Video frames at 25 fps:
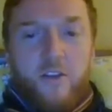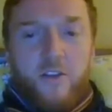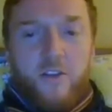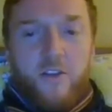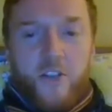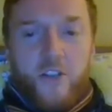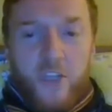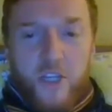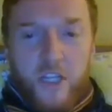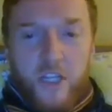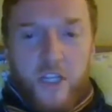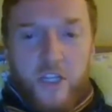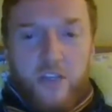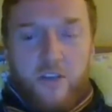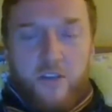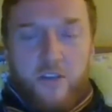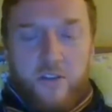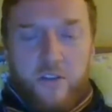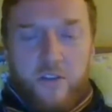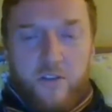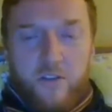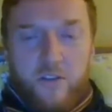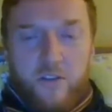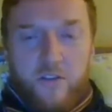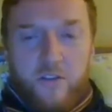She
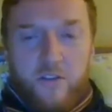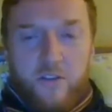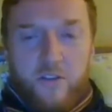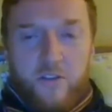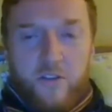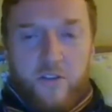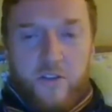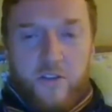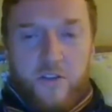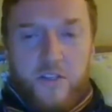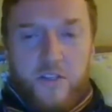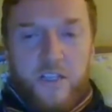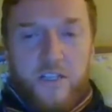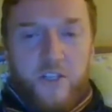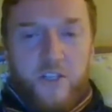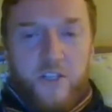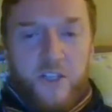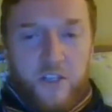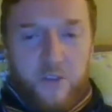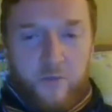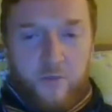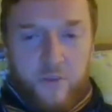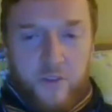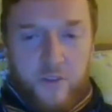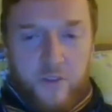said
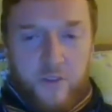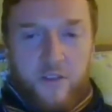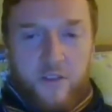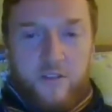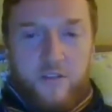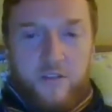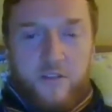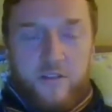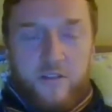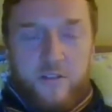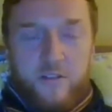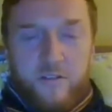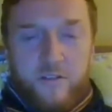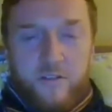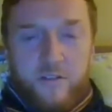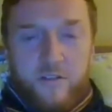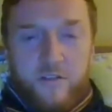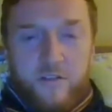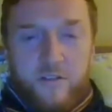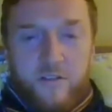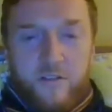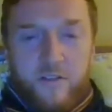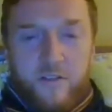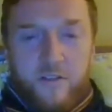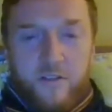she was his.
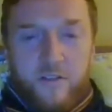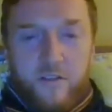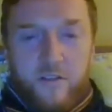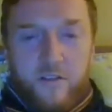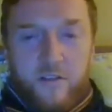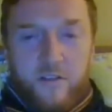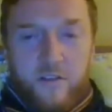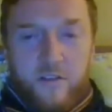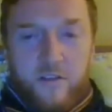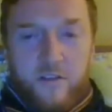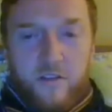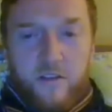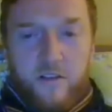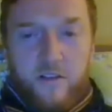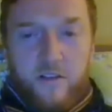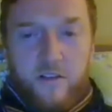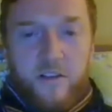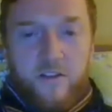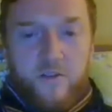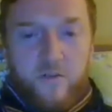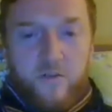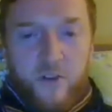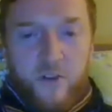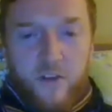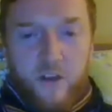A
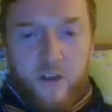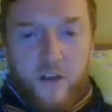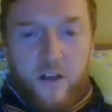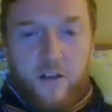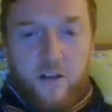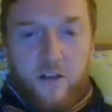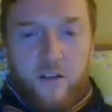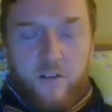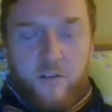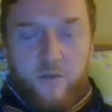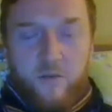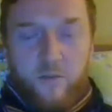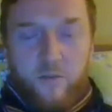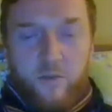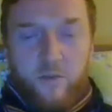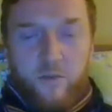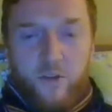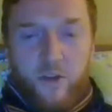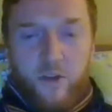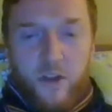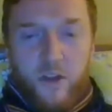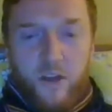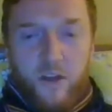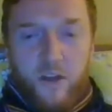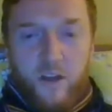little girl
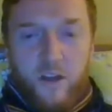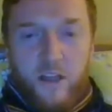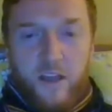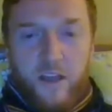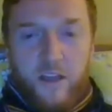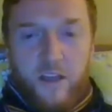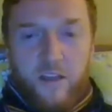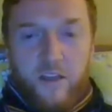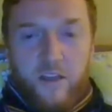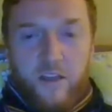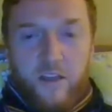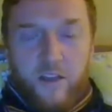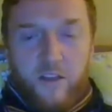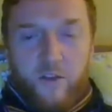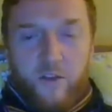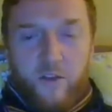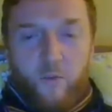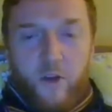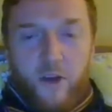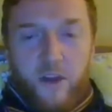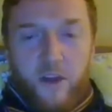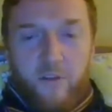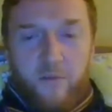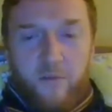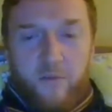born early,
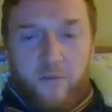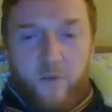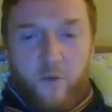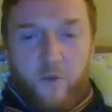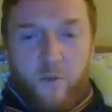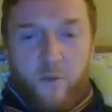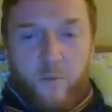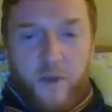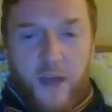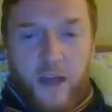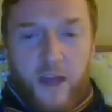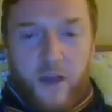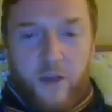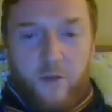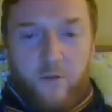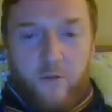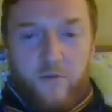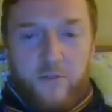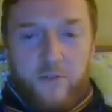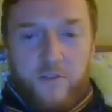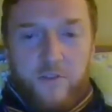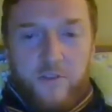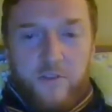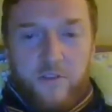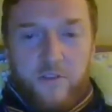weighing 4
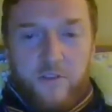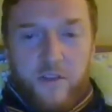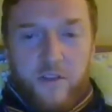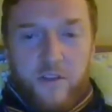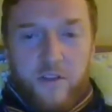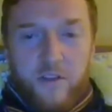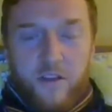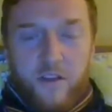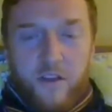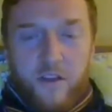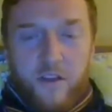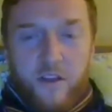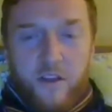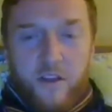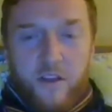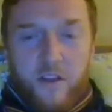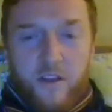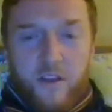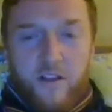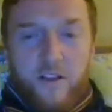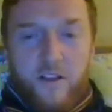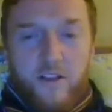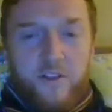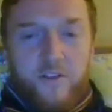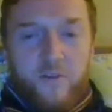pounds,
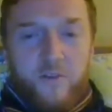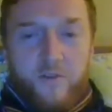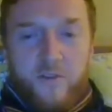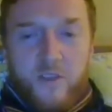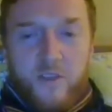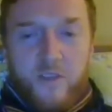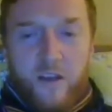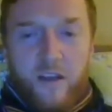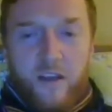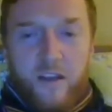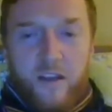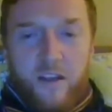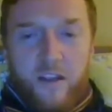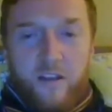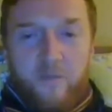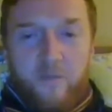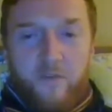a little tiny